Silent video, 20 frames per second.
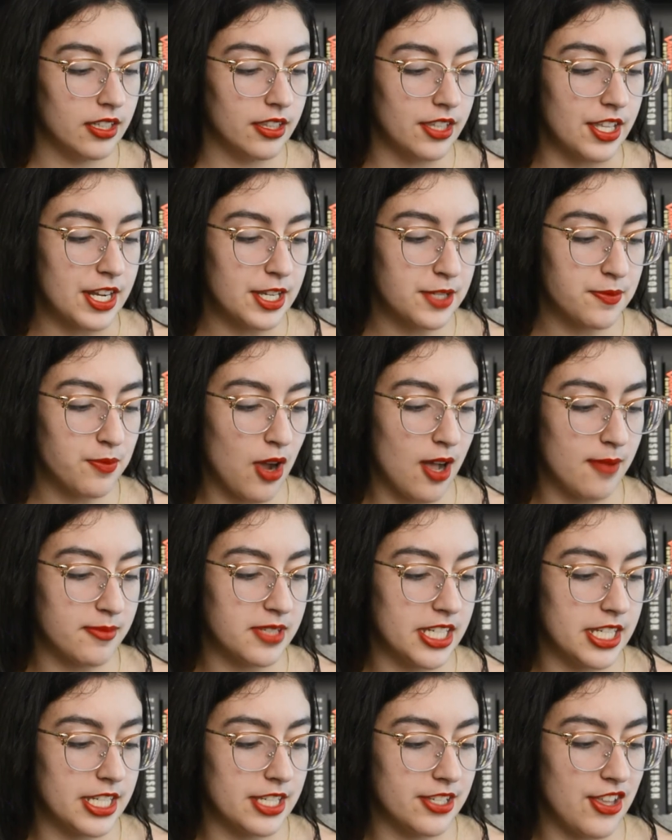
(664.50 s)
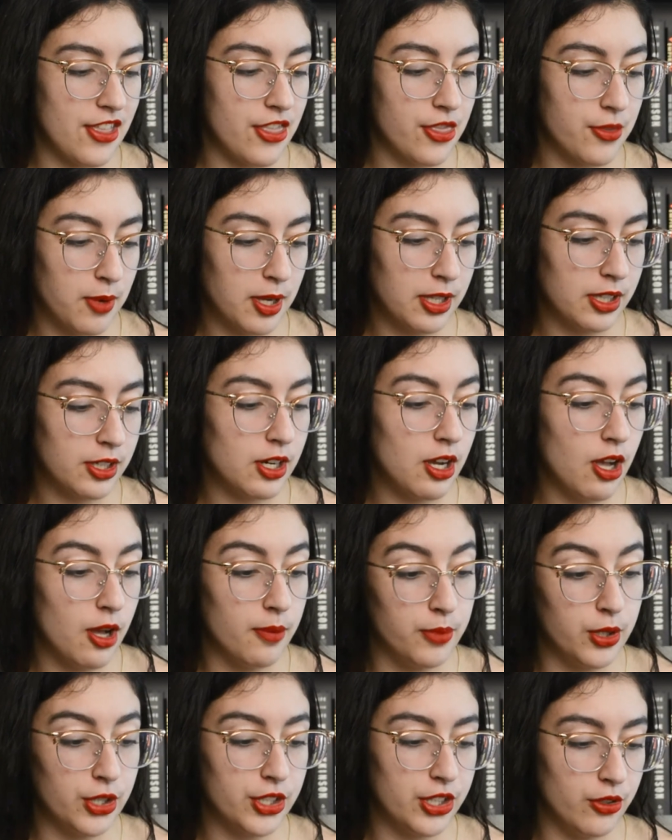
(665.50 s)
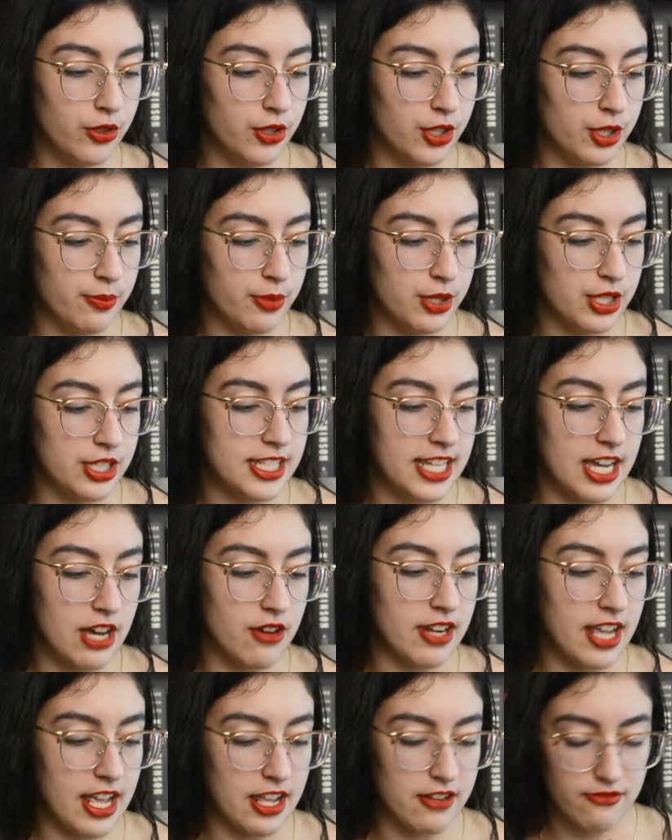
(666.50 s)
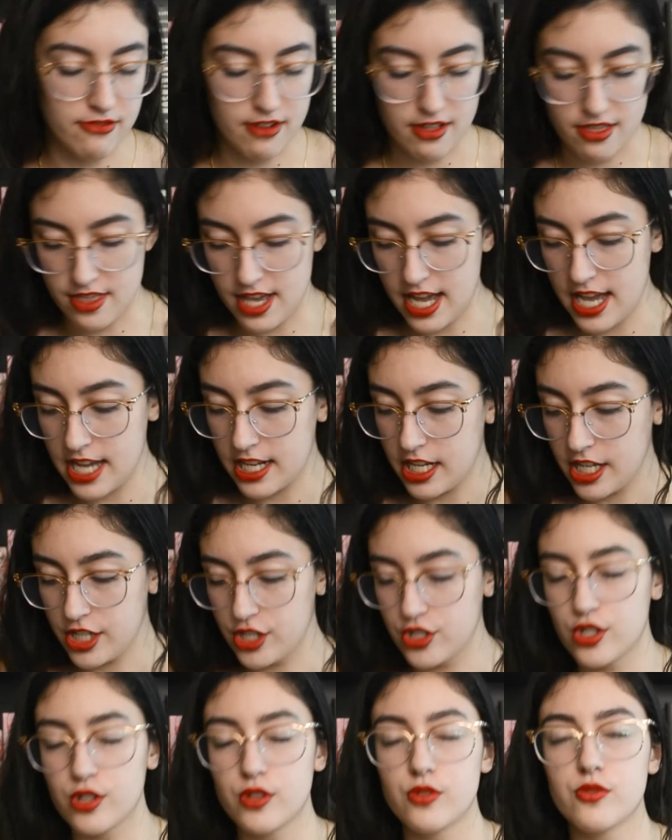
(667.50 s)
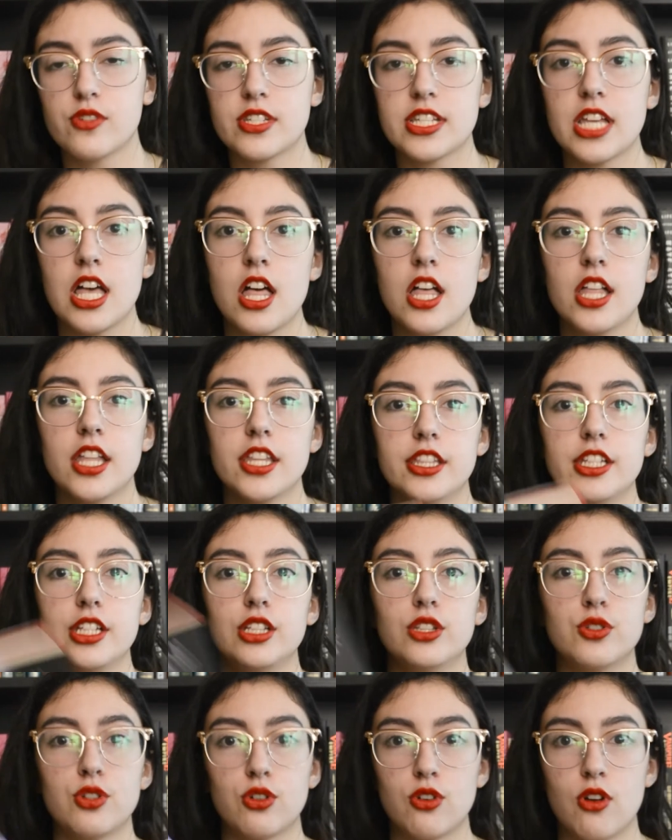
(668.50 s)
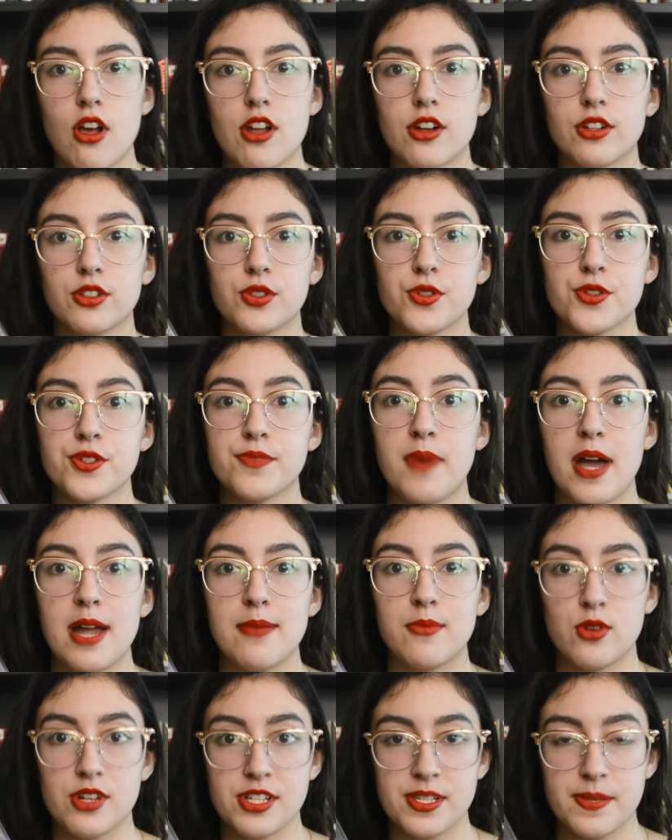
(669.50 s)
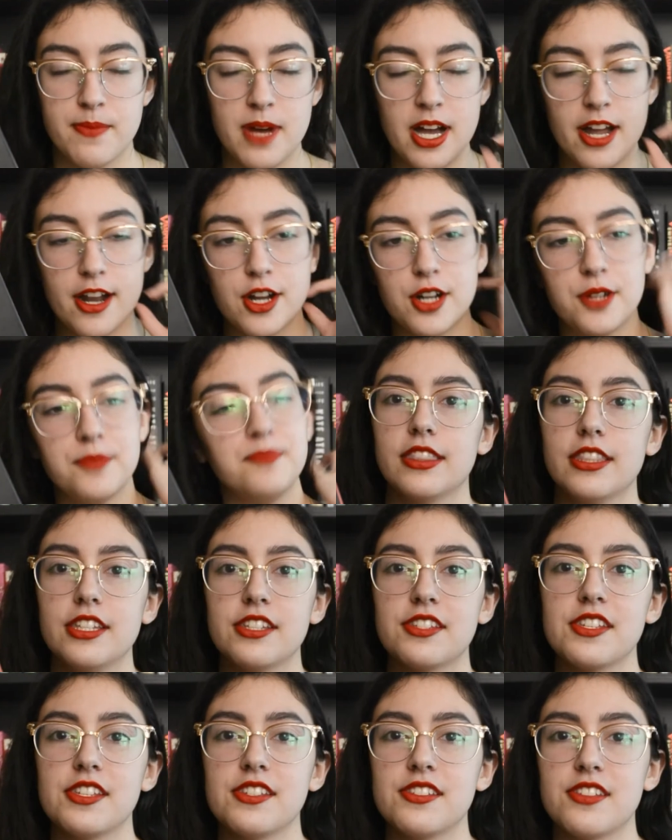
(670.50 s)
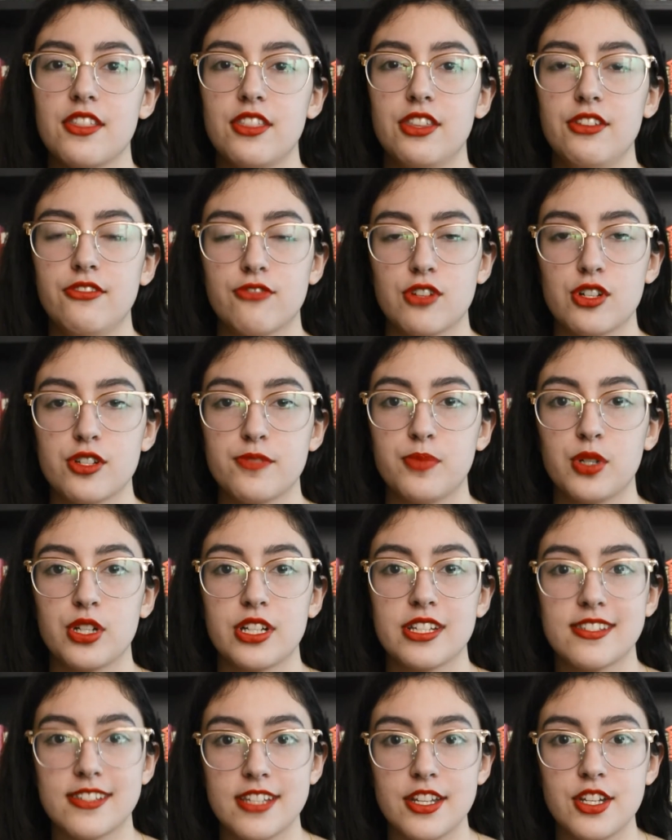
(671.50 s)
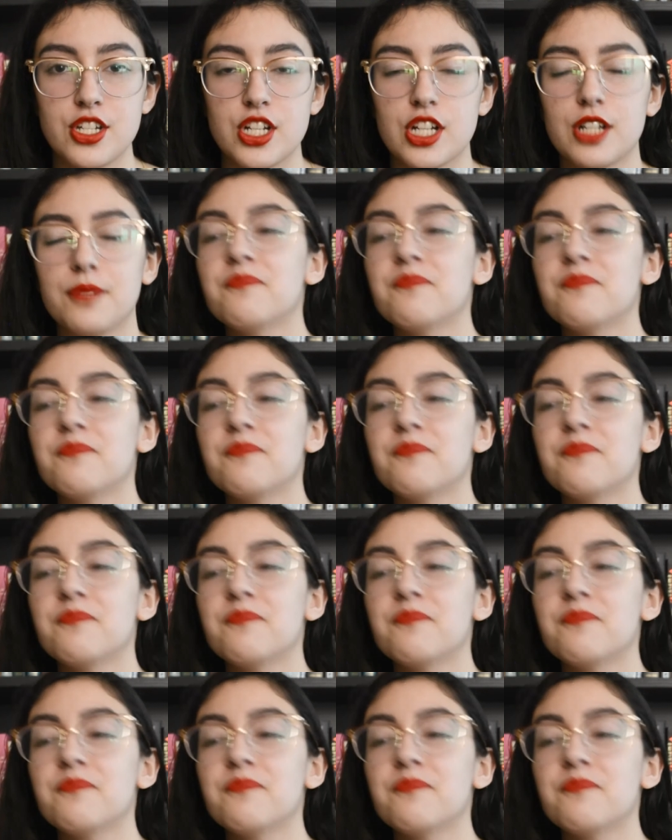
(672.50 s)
The next prompt is a thriller, a book you couldn't put down, and for that I chose The Lunar Chronicles by Marissa Meyer. This is the first book, Cinder.